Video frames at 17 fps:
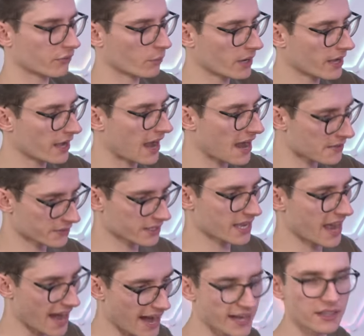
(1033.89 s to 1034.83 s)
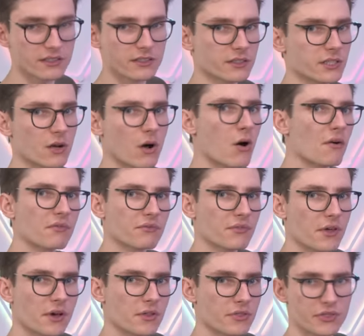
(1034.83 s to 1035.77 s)
We're at the end of
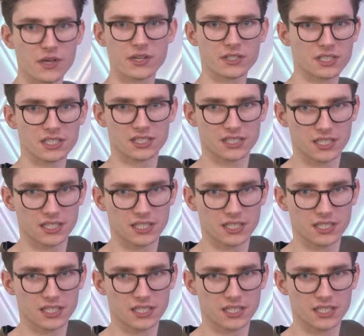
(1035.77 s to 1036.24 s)
the 30